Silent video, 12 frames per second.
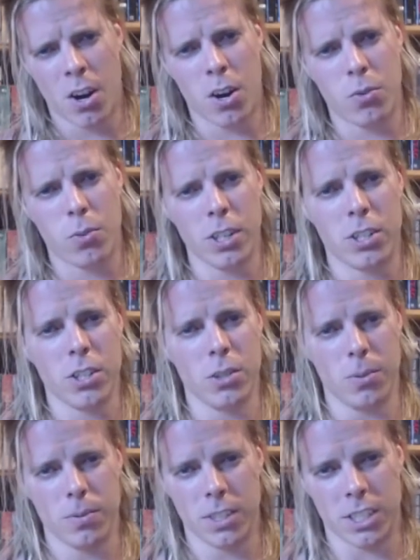Halfway
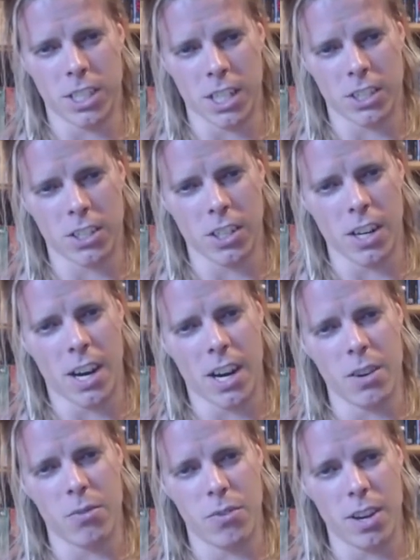through the session,
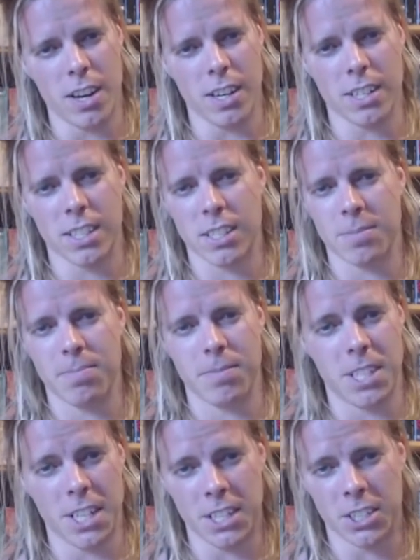I felt
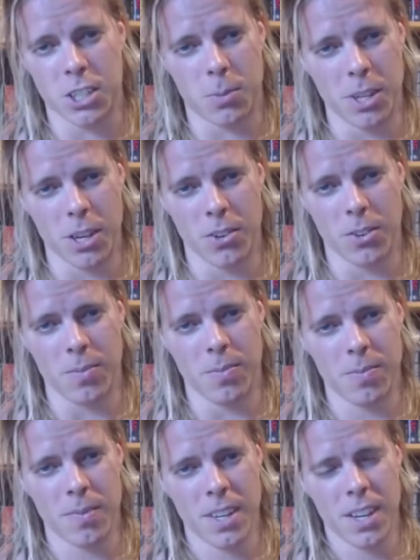tears coming on.
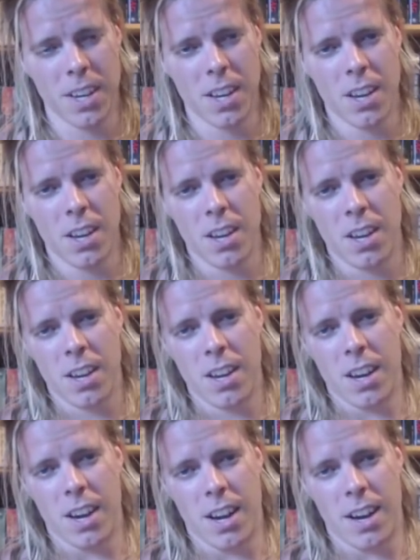
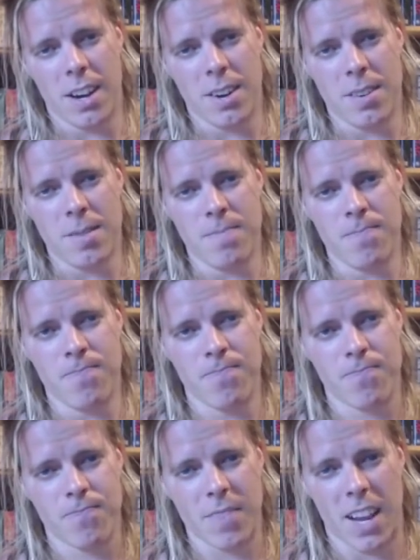And
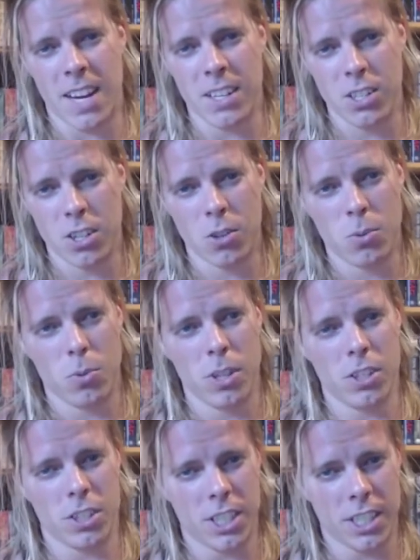you know, when
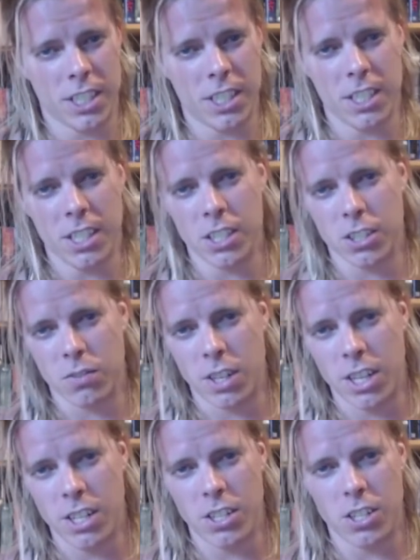you're 16 years of
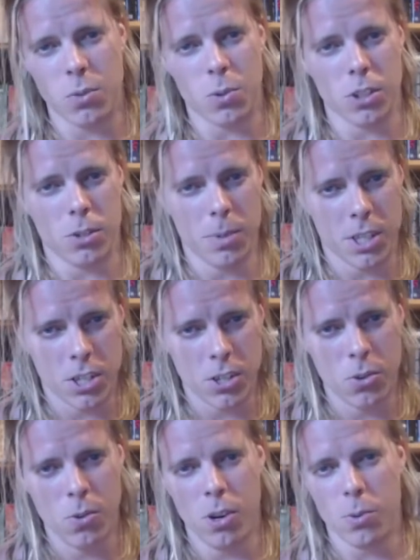age, you want to be
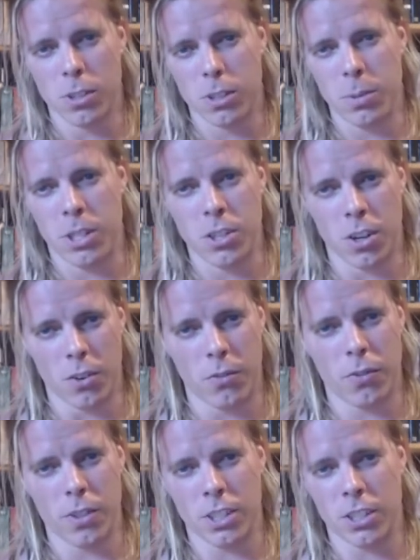cool, you want to be
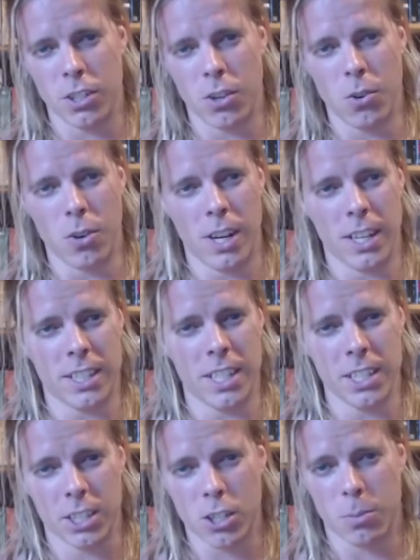tough. So
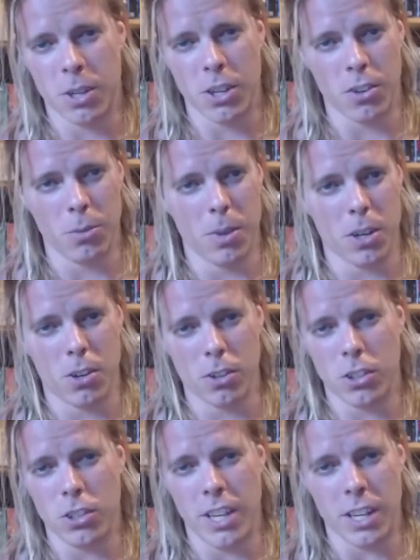tears coming on
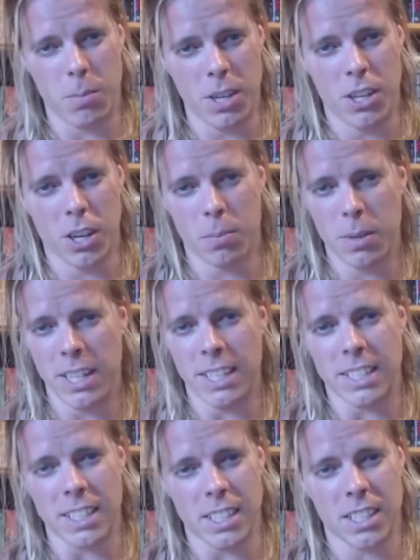because you get beat up
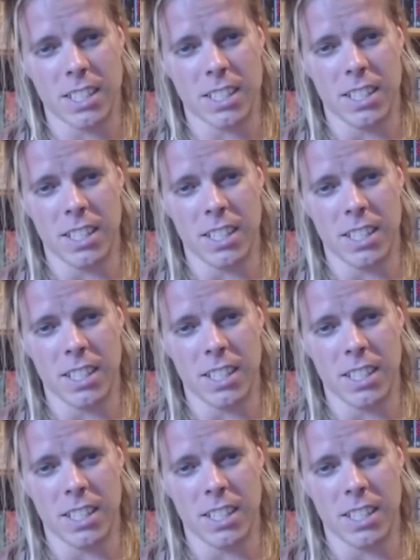isn't